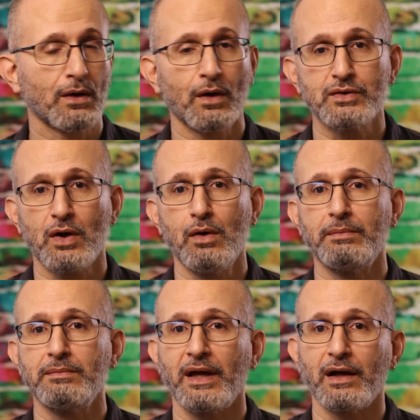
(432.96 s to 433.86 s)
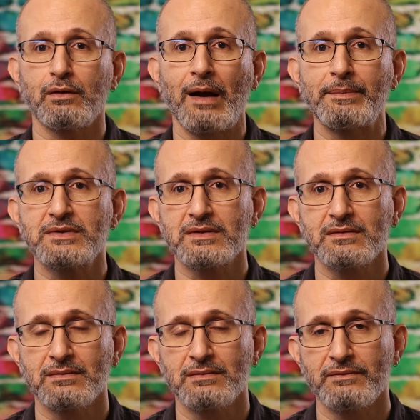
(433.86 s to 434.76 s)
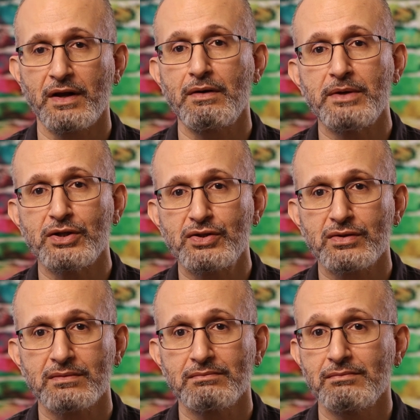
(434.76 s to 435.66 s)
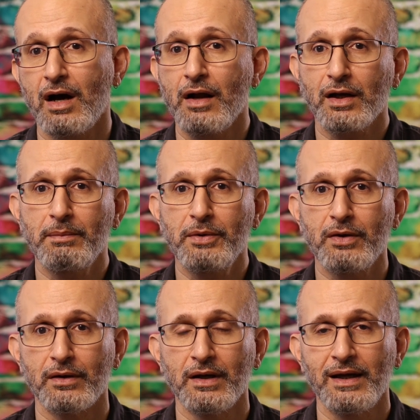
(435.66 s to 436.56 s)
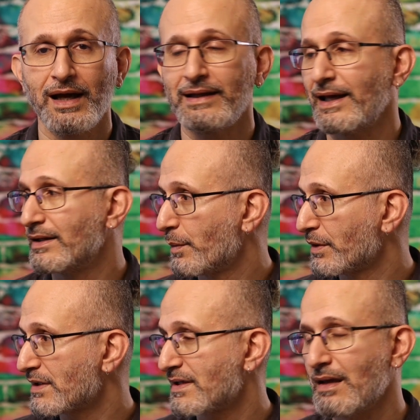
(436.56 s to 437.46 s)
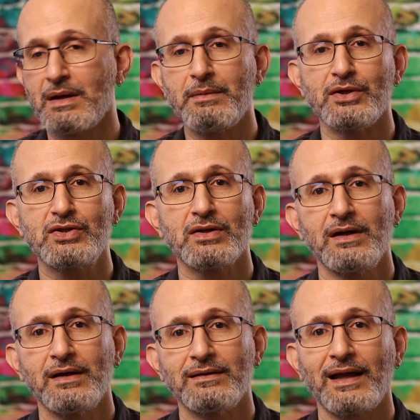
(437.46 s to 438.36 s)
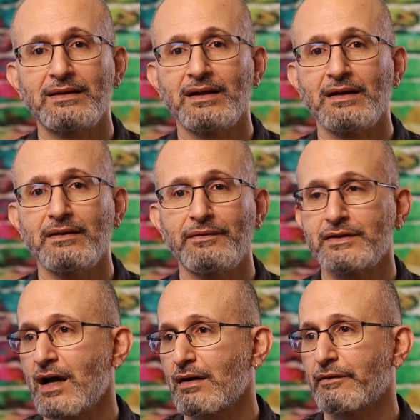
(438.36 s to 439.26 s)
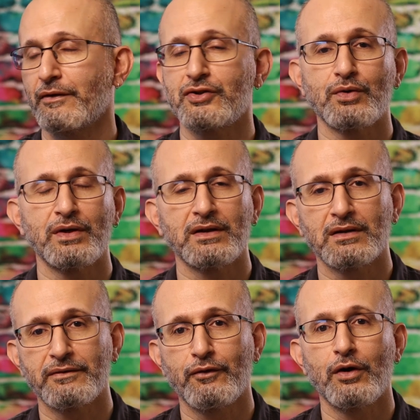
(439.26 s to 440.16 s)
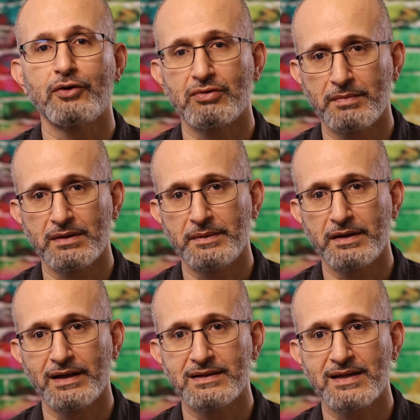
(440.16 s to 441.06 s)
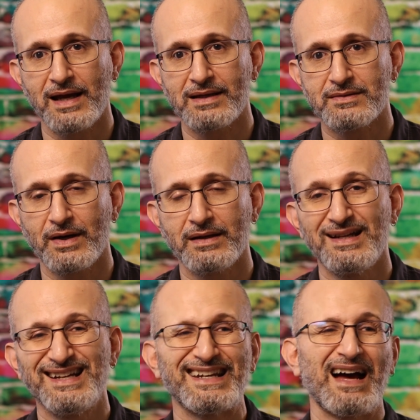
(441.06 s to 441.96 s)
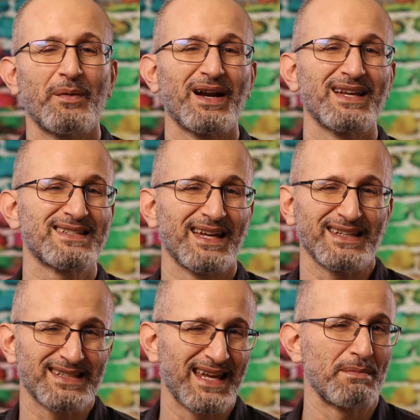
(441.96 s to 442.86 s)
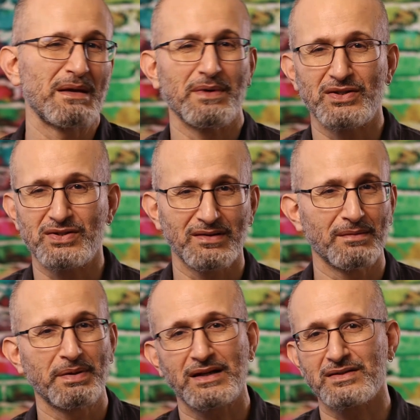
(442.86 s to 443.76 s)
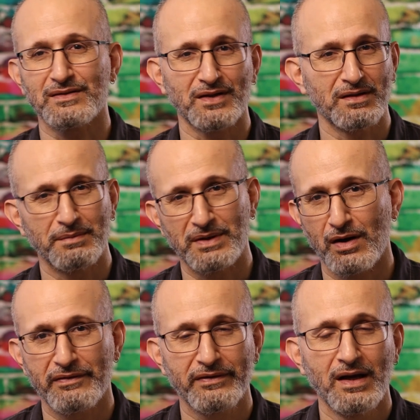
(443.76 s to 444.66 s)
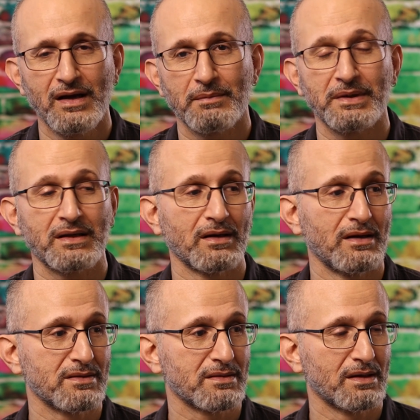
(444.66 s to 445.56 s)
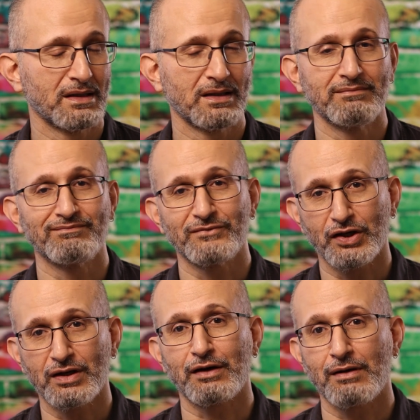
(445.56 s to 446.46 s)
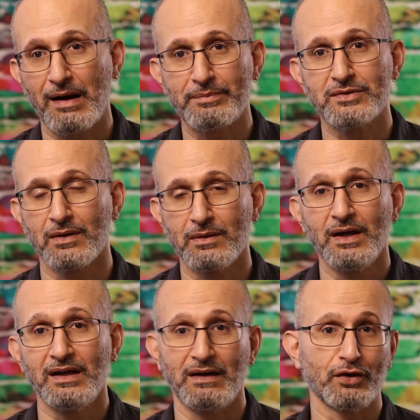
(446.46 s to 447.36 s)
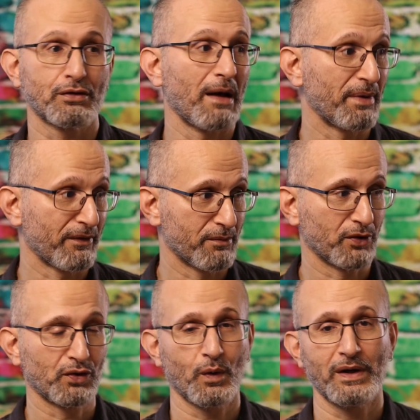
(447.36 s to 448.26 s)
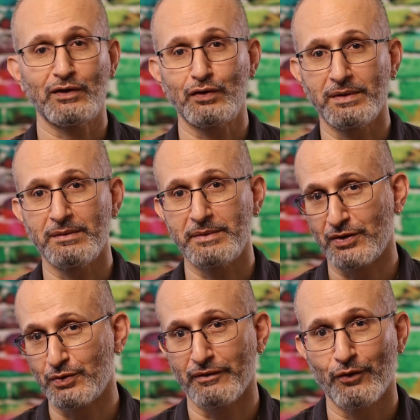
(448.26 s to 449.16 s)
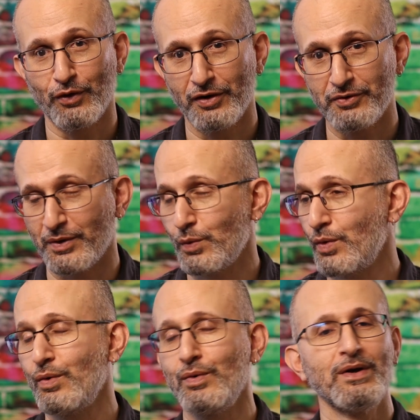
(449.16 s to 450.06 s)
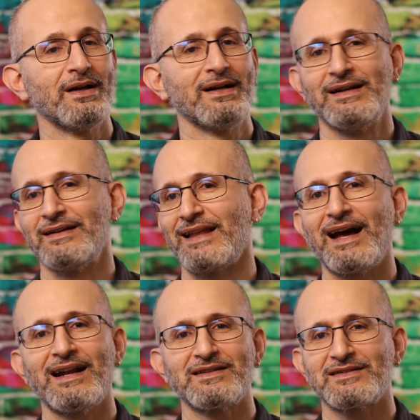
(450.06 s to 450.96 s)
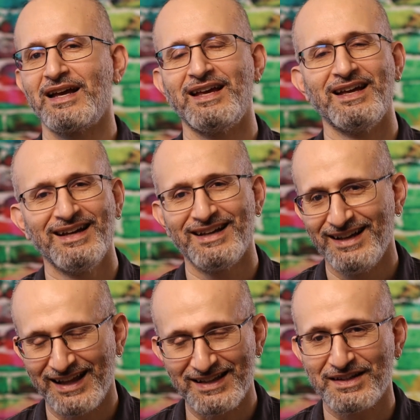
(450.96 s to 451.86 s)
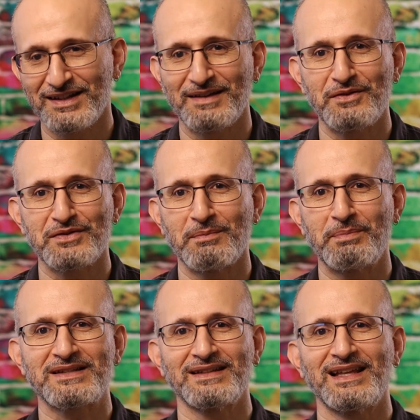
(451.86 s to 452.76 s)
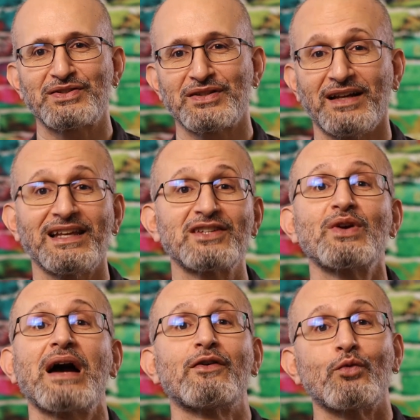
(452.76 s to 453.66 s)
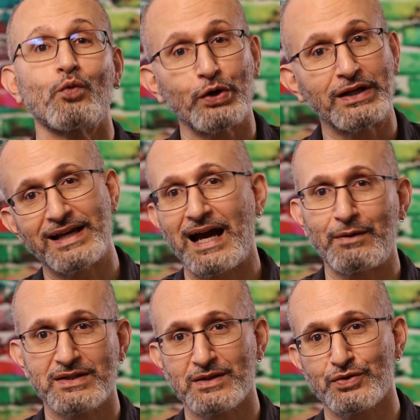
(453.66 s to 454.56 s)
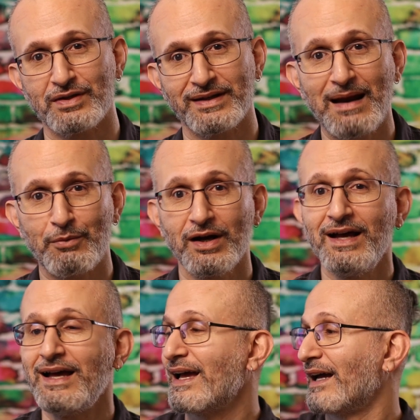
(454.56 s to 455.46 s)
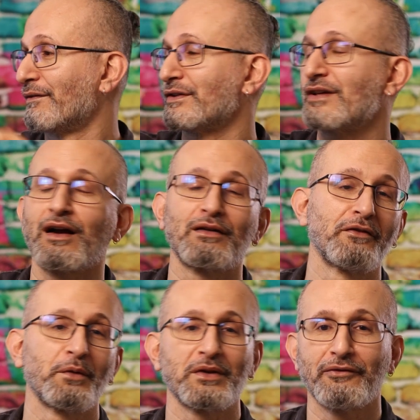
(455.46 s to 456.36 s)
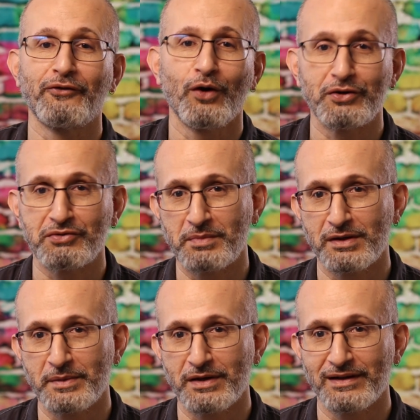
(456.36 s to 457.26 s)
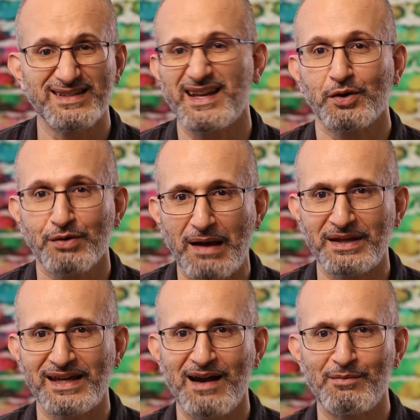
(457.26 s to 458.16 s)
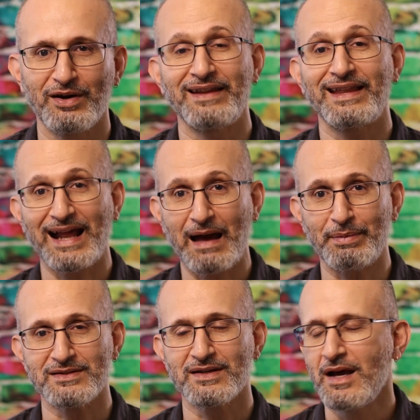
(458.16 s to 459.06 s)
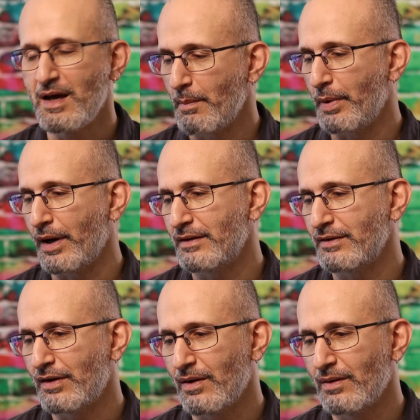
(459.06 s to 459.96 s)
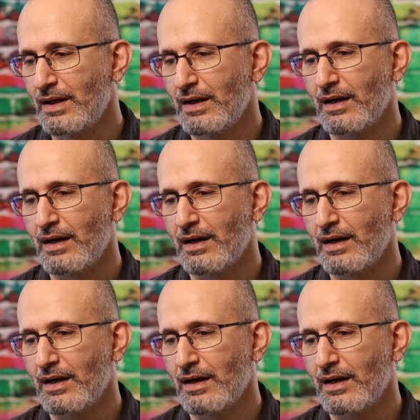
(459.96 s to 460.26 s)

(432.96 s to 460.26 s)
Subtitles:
goes home and crops their image on a computer and they end up with the same image that the photographer shooting the 400 millimeter lens has, right? Now, when I say same image, the pixels are going to be off, because you're going to crop. So if you're cropping from a 22 millimeter to a 400, woo, that's going to give you some pixelation, unless you have a really high resolution camera and the photographer with the 400 millimeter lens had a crappy camera, and that happens. But you know,